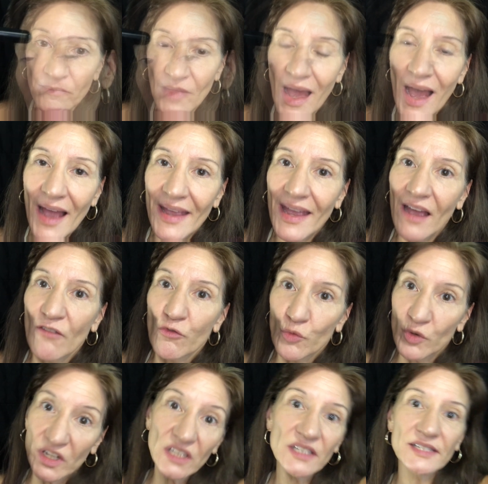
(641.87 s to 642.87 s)
I have
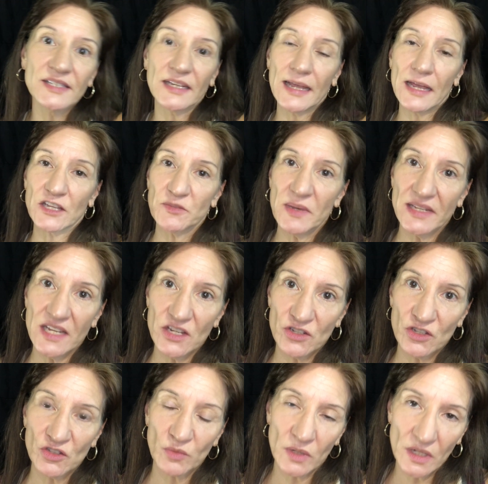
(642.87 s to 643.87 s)
realistic
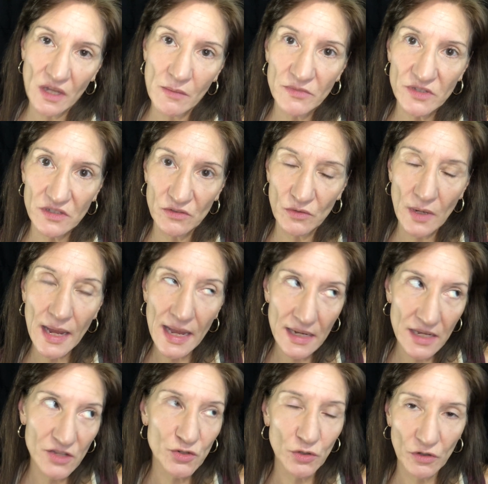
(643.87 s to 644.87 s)
expectations when it comes to
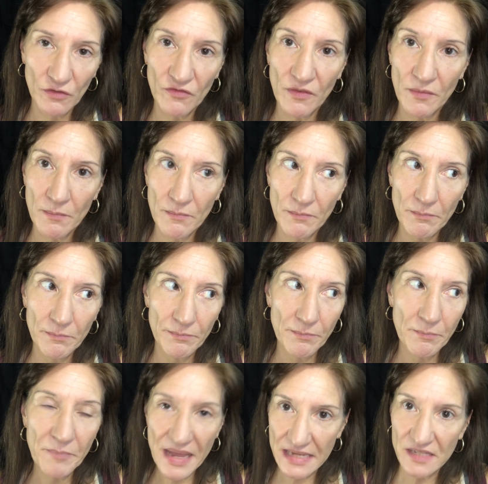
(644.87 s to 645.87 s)
any sort of
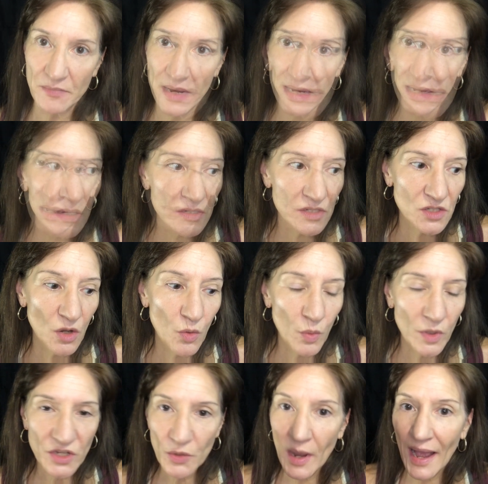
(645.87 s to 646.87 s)
base makeup. So
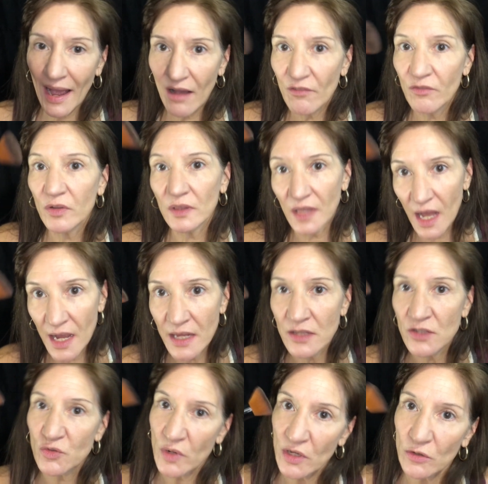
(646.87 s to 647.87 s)
when you have
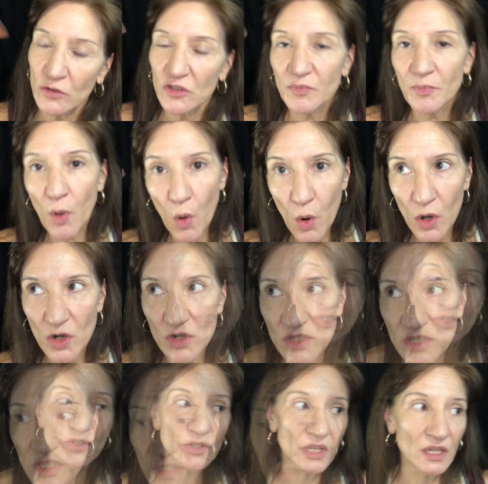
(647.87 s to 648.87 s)
lines, wrinkles, pores,
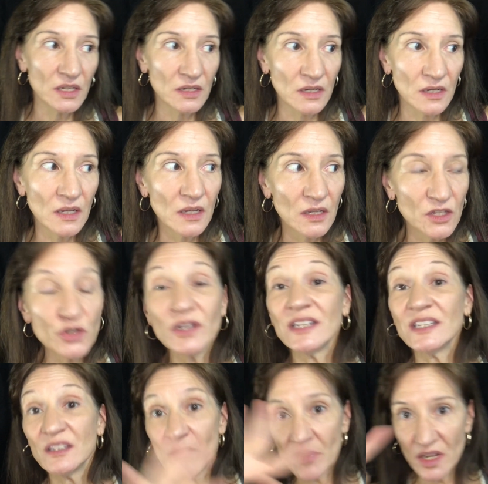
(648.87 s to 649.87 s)
you can
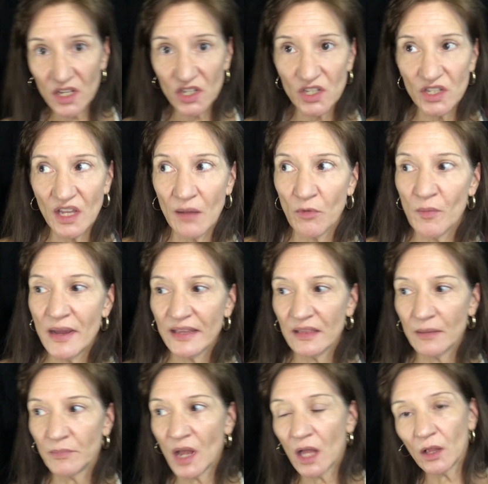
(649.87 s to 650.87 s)
diminish them or make
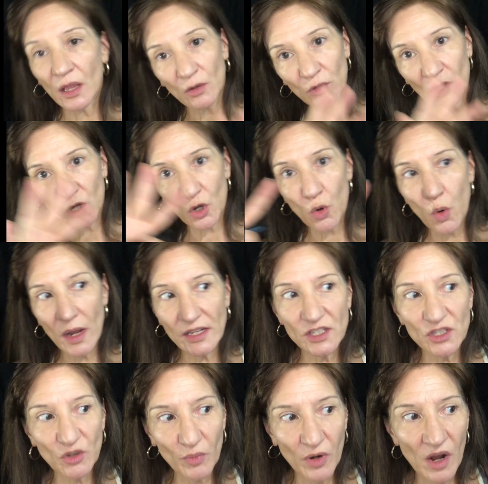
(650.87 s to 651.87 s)
them not look quite
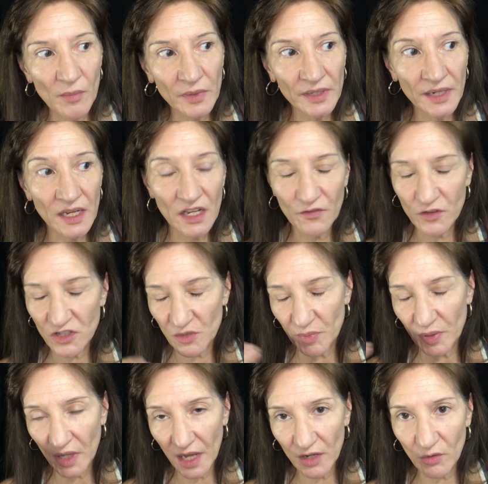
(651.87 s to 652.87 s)
so prominent if it's
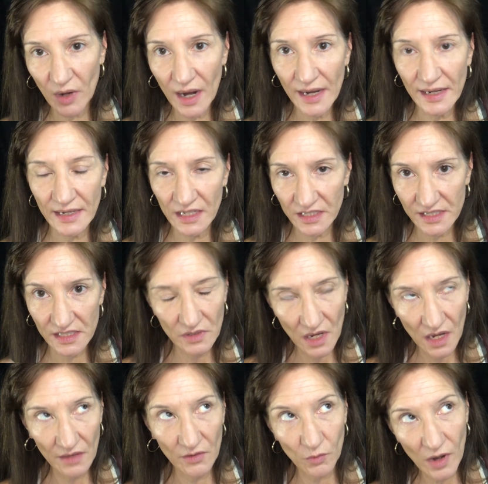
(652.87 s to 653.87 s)
applied right and it's
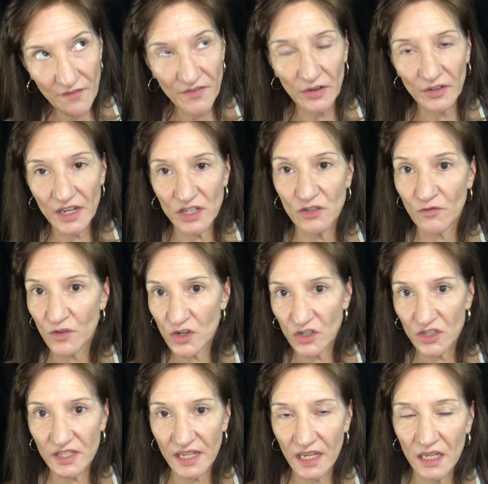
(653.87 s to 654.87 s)
the right foundation for your
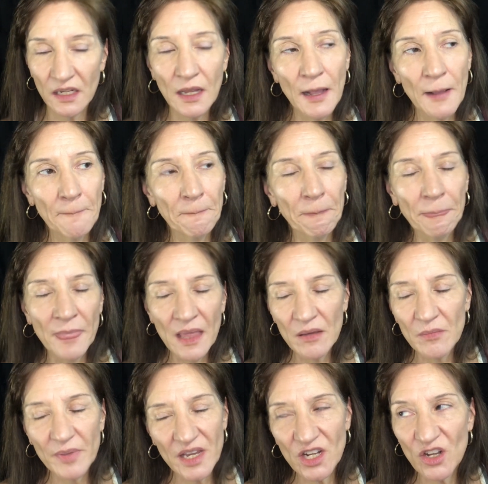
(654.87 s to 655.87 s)
skin.
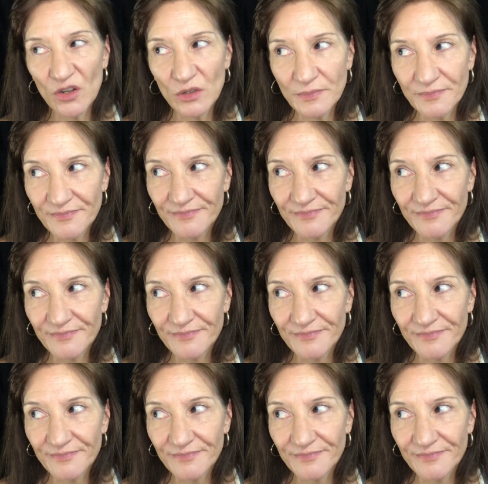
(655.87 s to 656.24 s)
But you know,